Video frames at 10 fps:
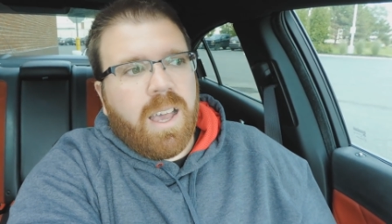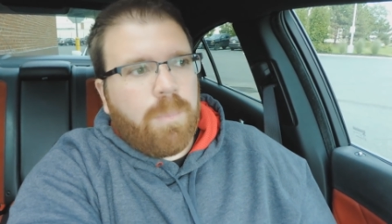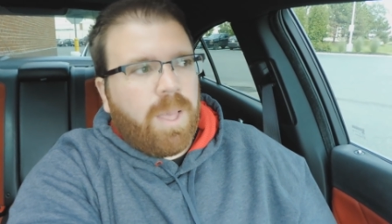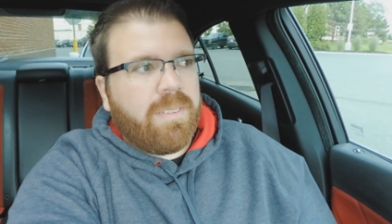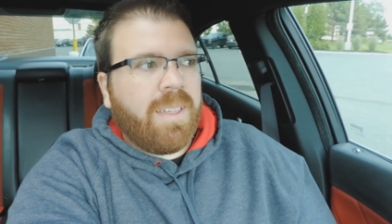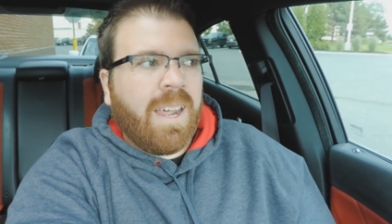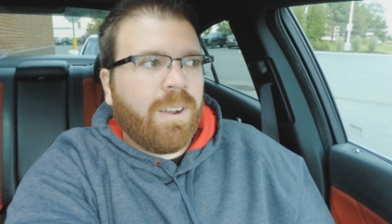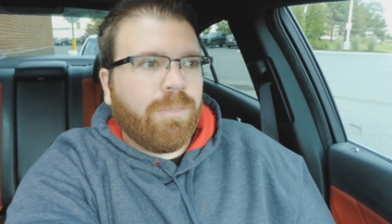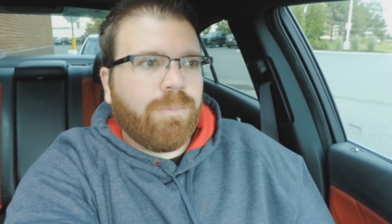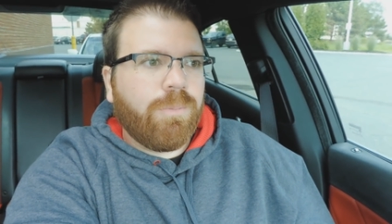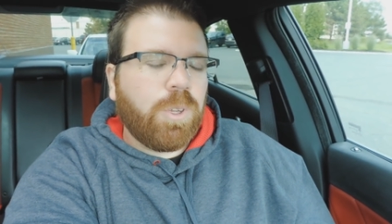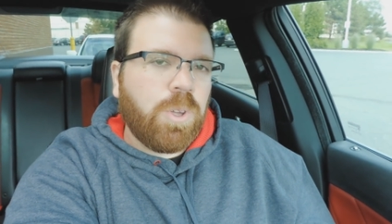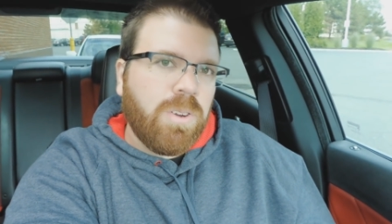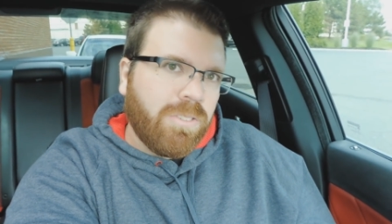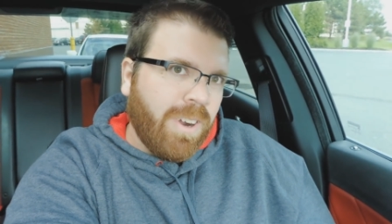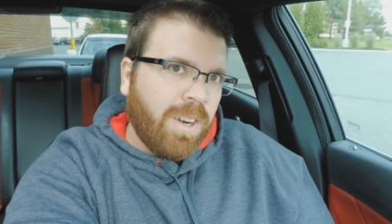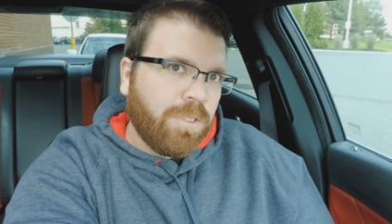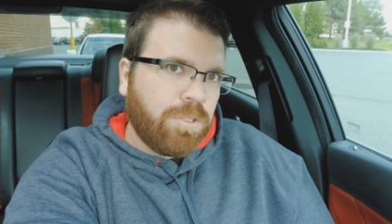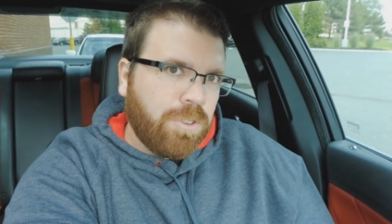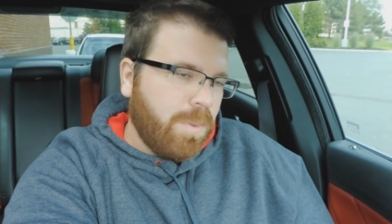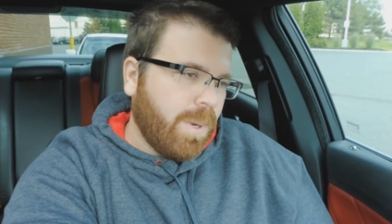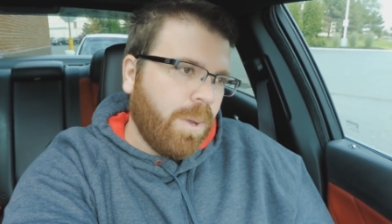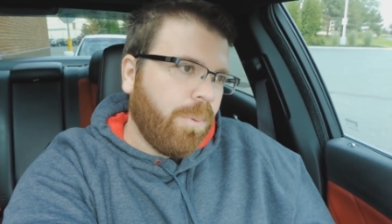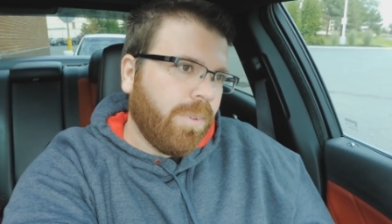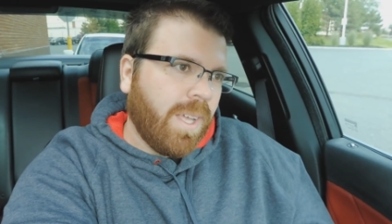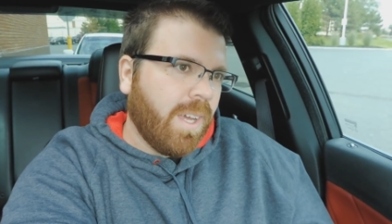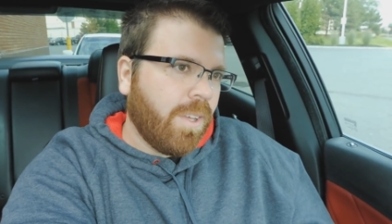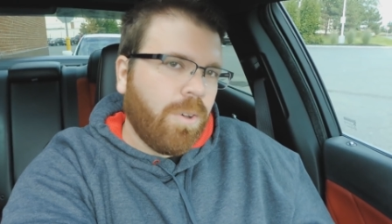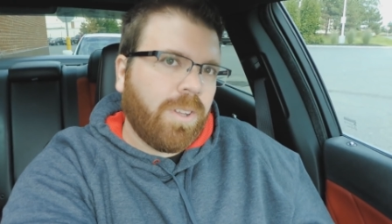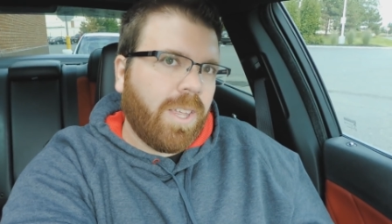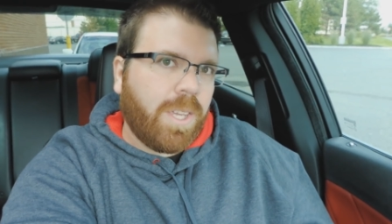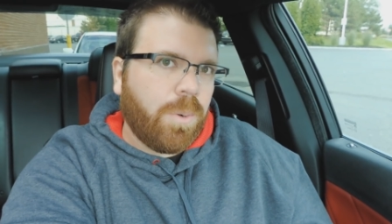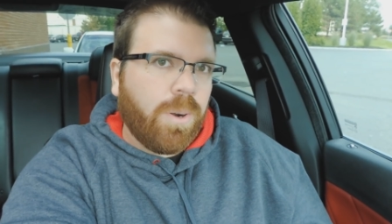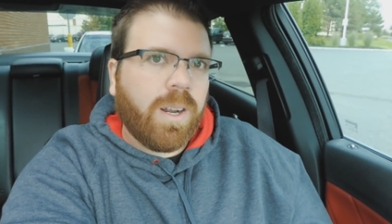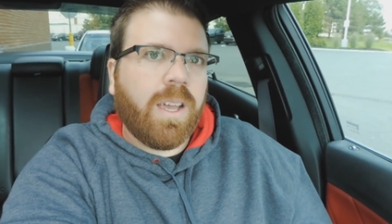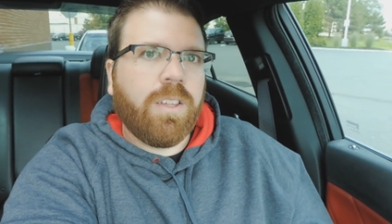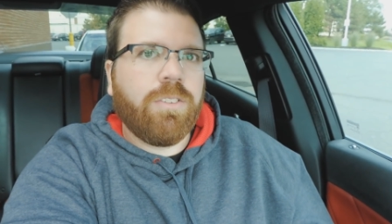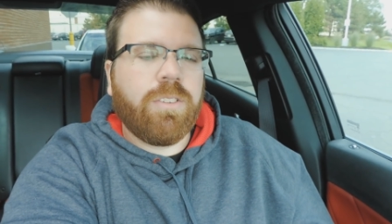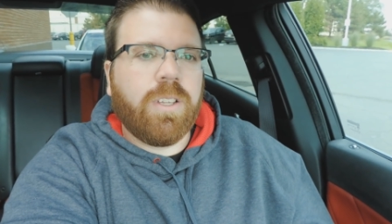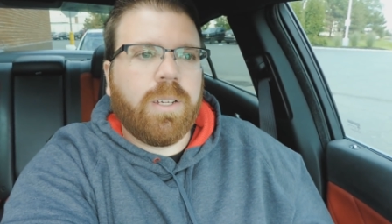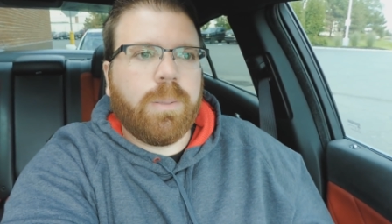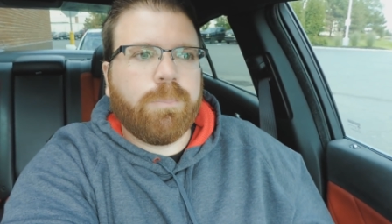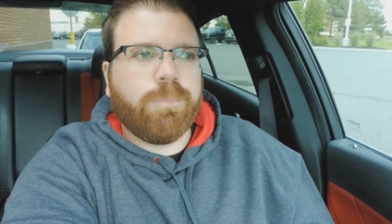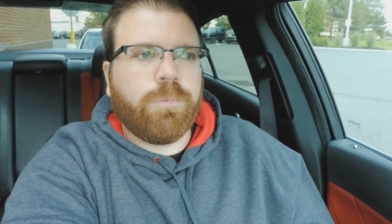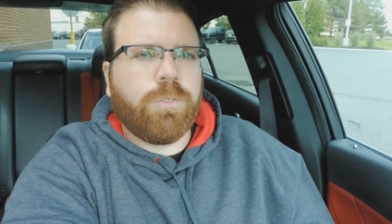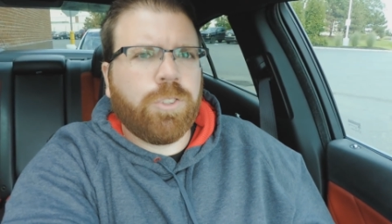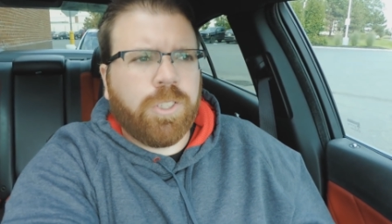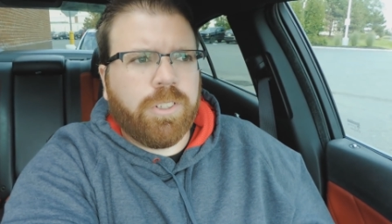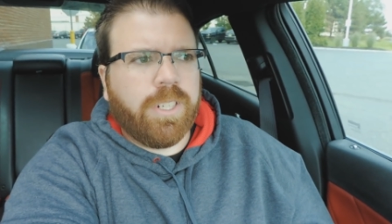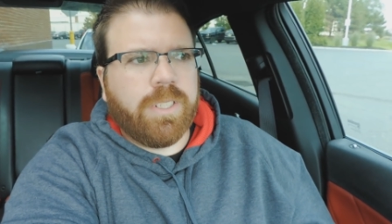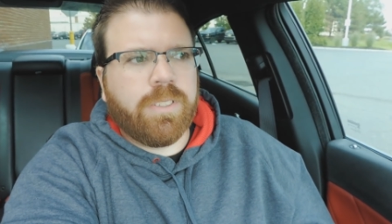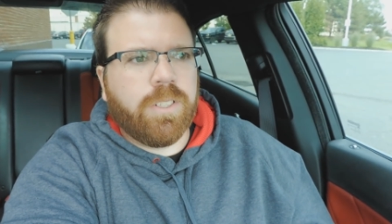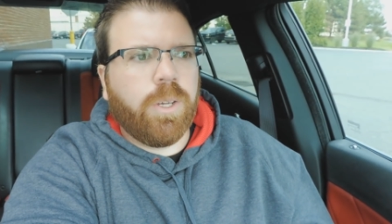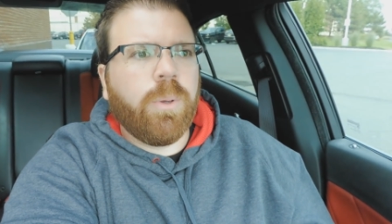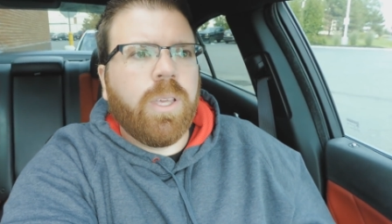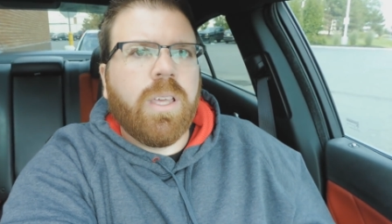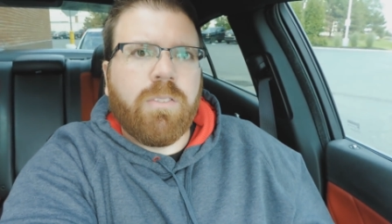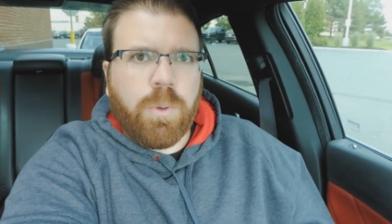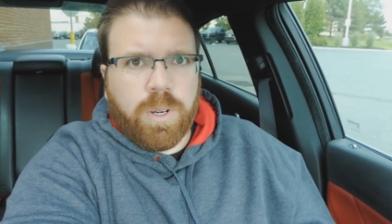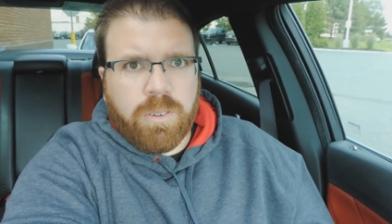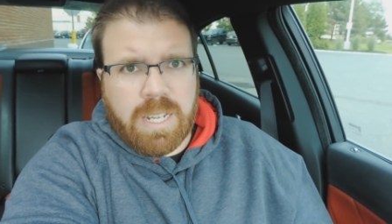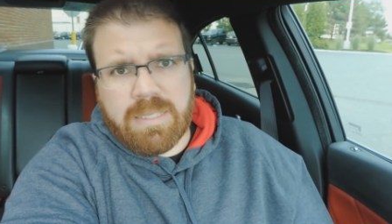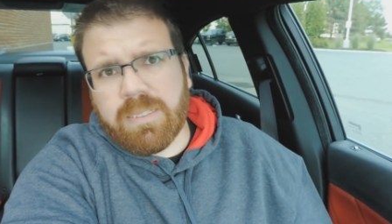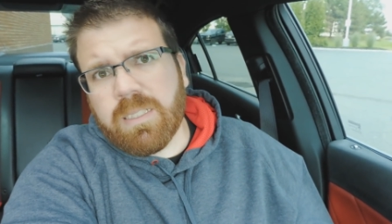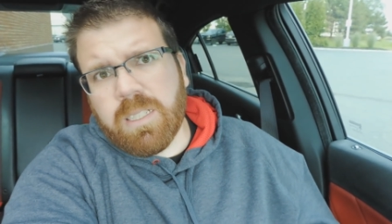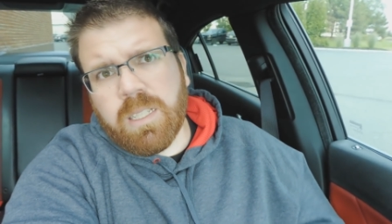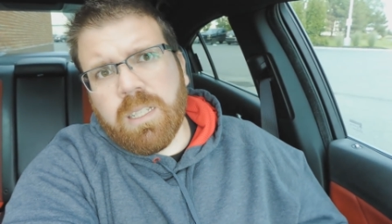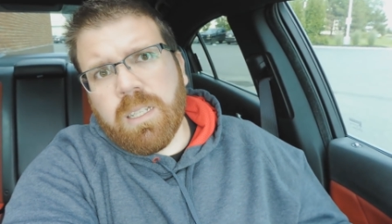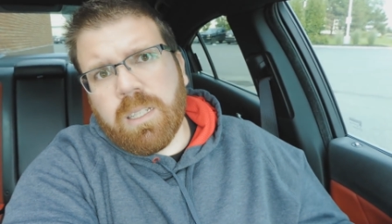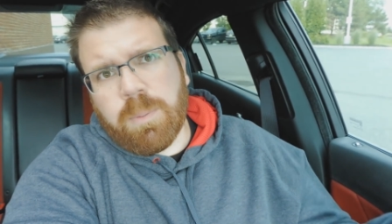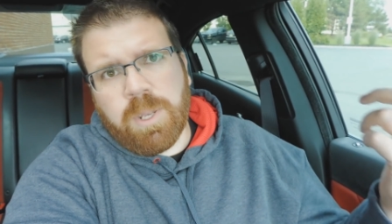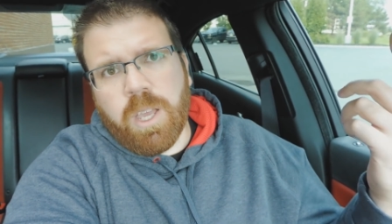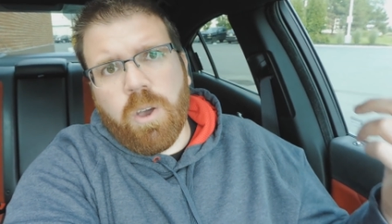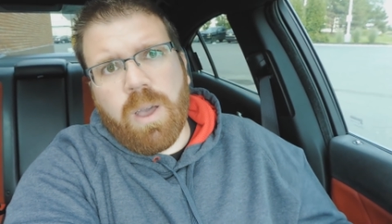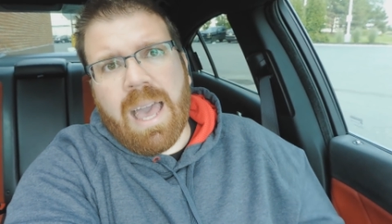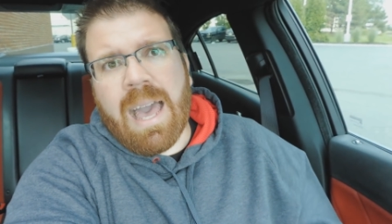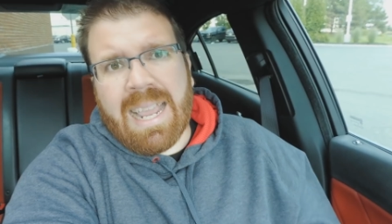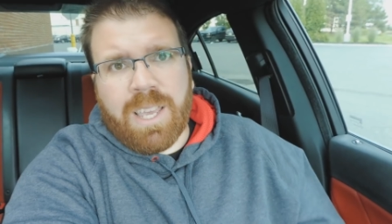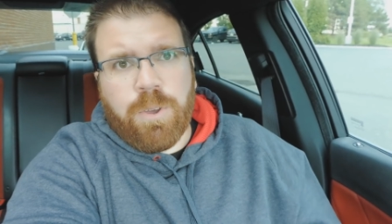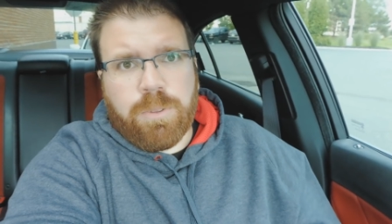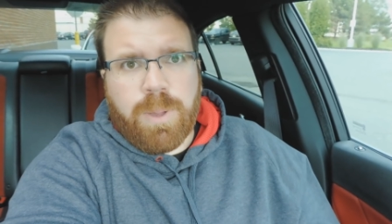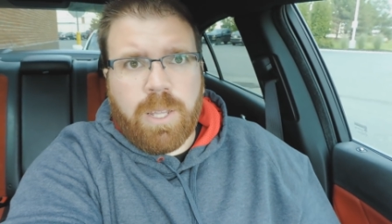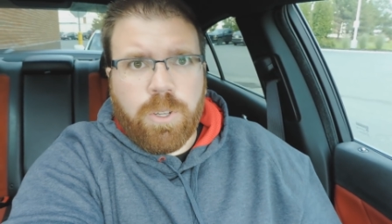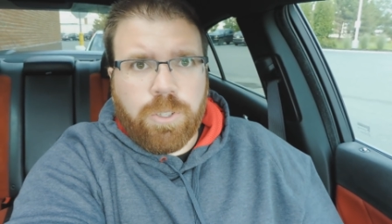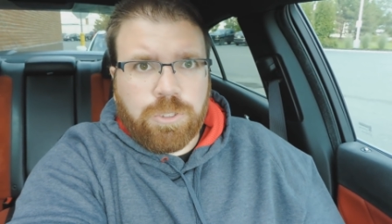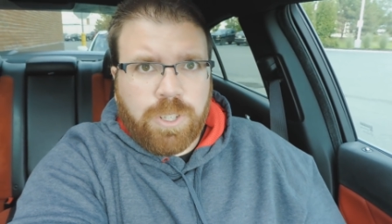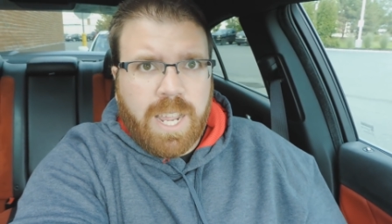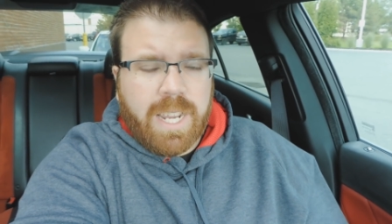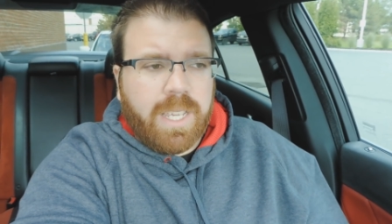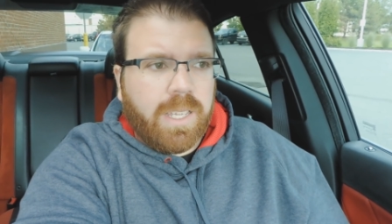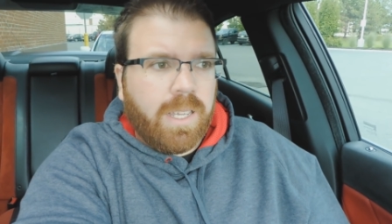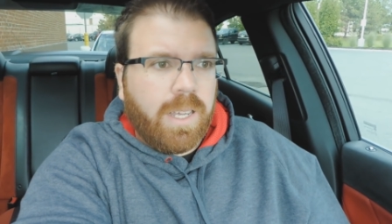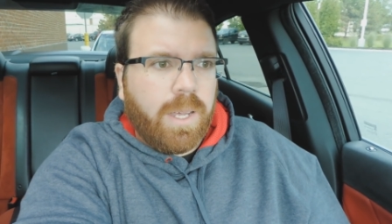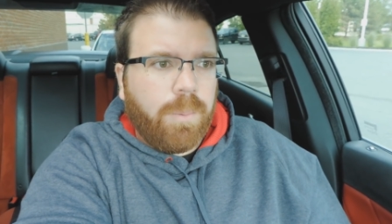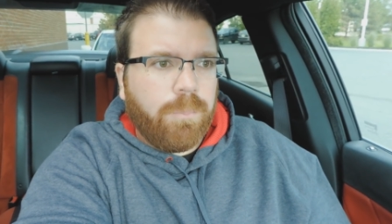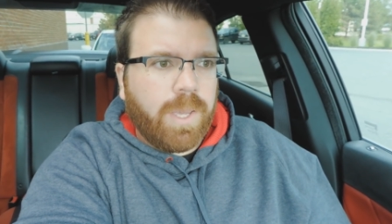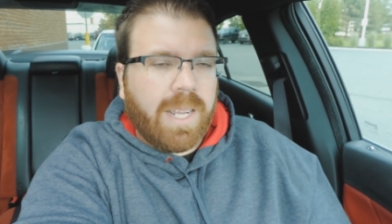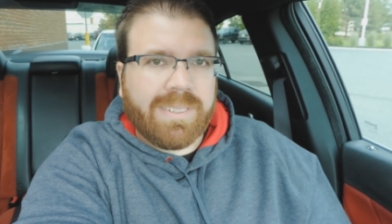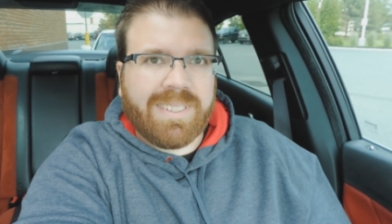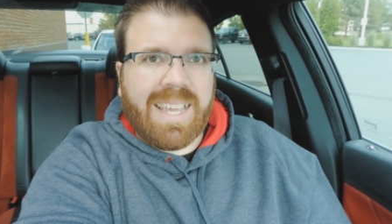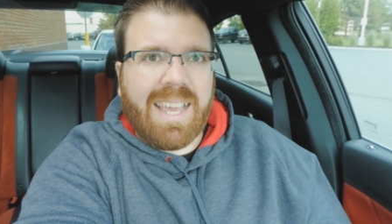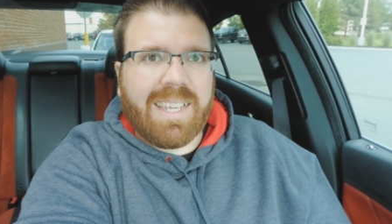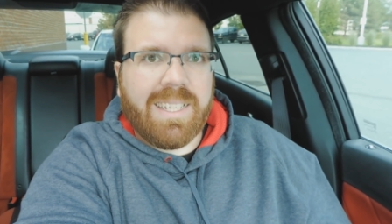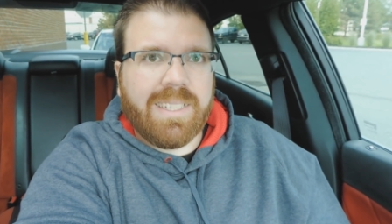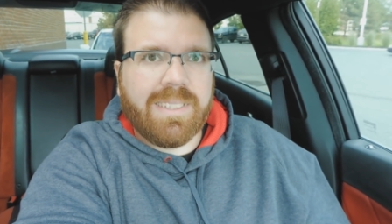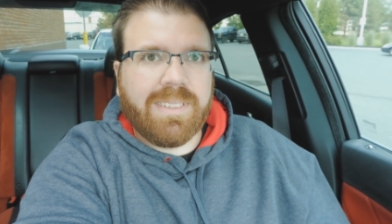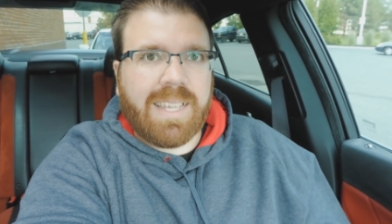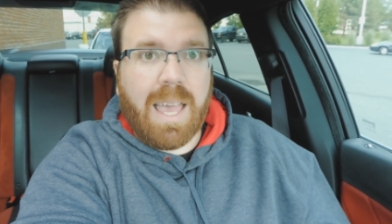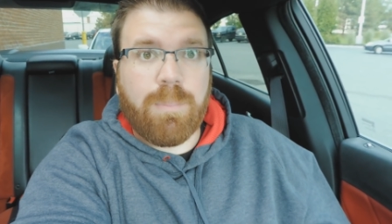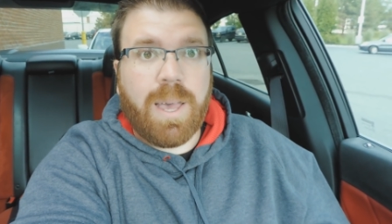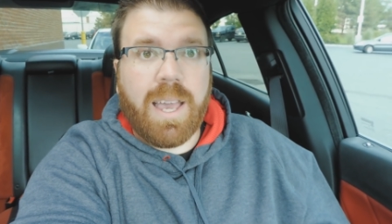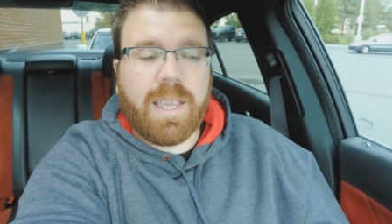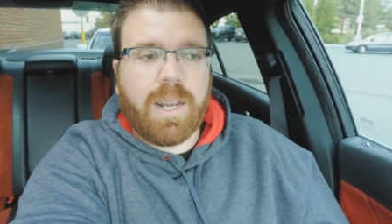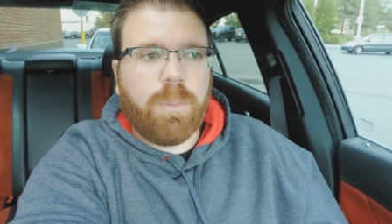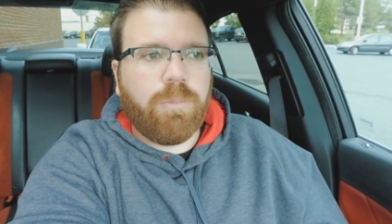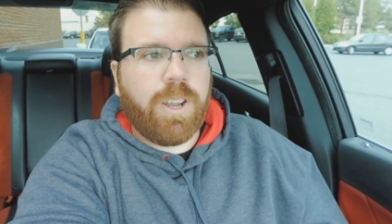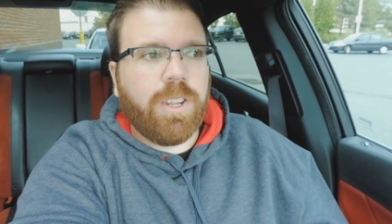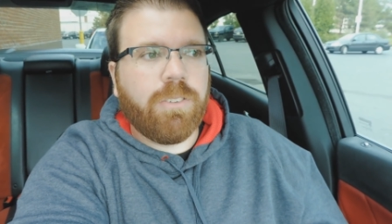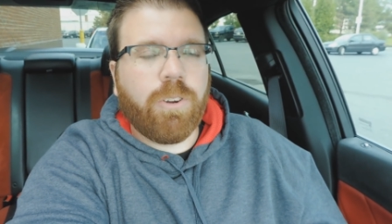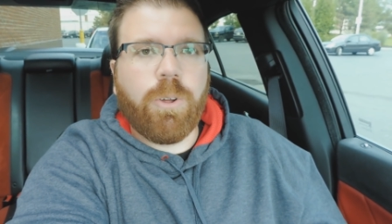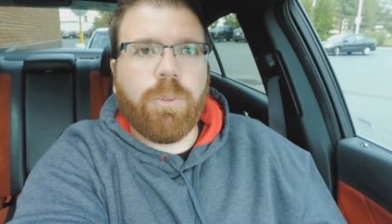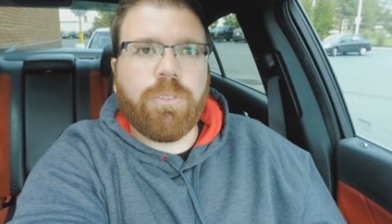I'm not saying I don't goof around on the street, but I will not go to, like, an organized street race. So if you want to race, let me know. Acco is my local track. Got a Scat pack, and I'm ready to roll.